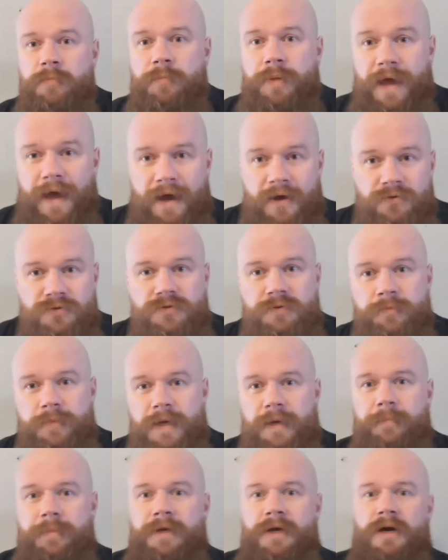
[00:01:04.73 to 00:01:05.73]
pounds,
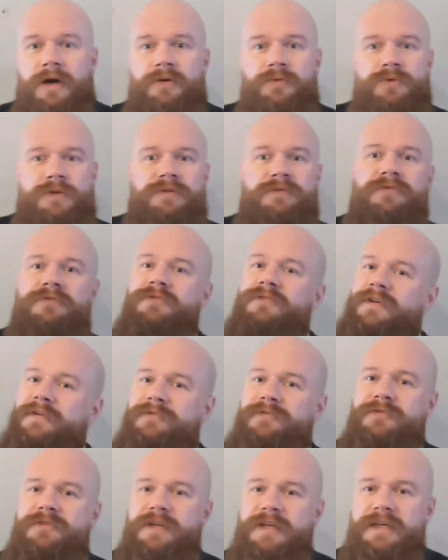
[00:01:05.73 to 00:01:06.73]
maybe
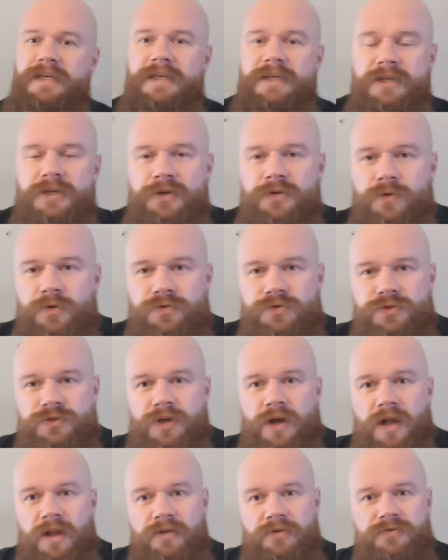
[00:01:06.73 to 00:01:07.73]
115 euros,
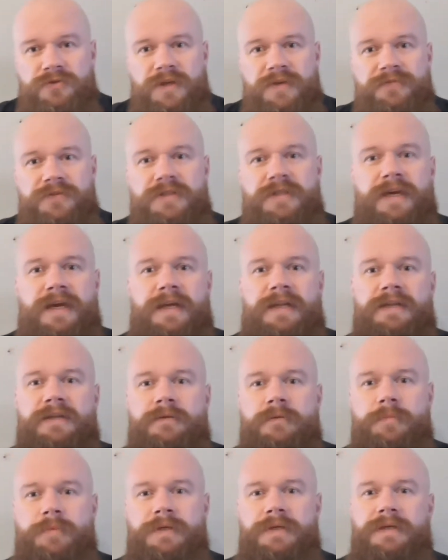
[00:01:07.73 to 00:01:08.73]
dollars, give or take a
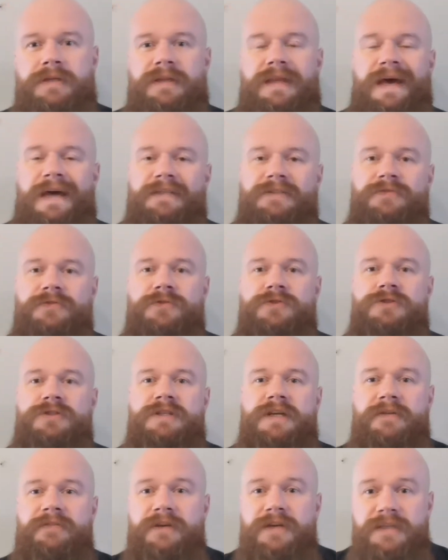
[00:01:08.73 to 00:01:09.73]
little bit, and that's for
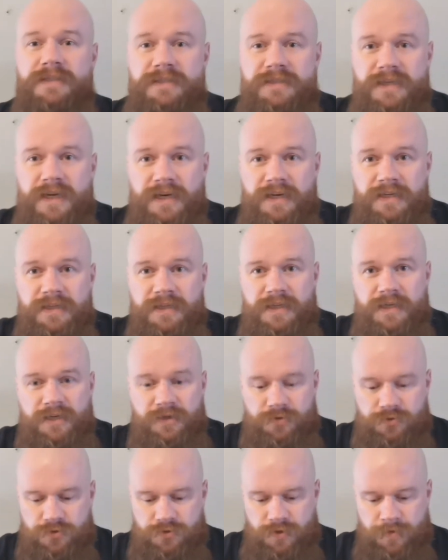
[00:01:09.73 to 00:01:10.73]
70
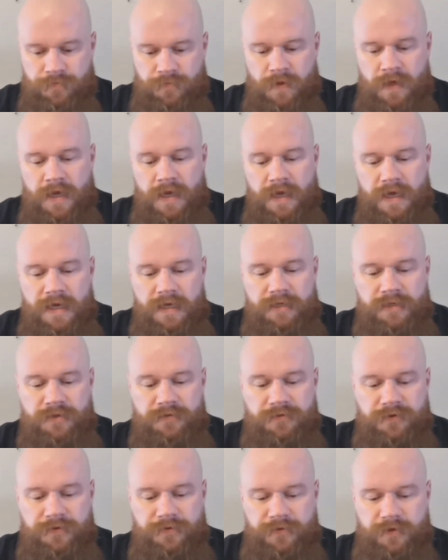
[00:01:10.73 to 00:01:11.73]
centiliters. It is
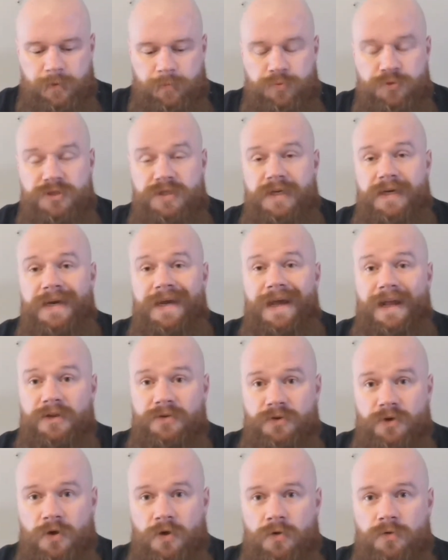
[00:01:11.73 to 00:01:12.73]
50%
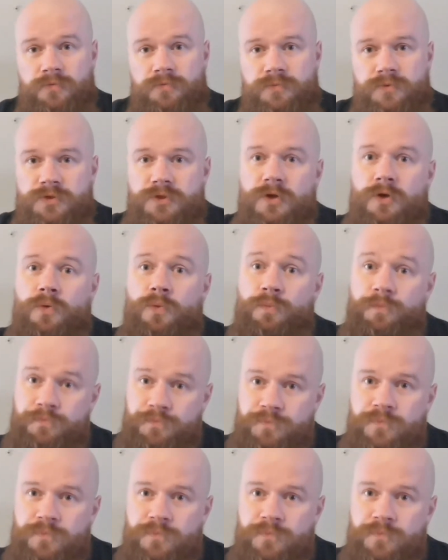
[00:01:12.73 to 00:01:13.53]
alcohol, so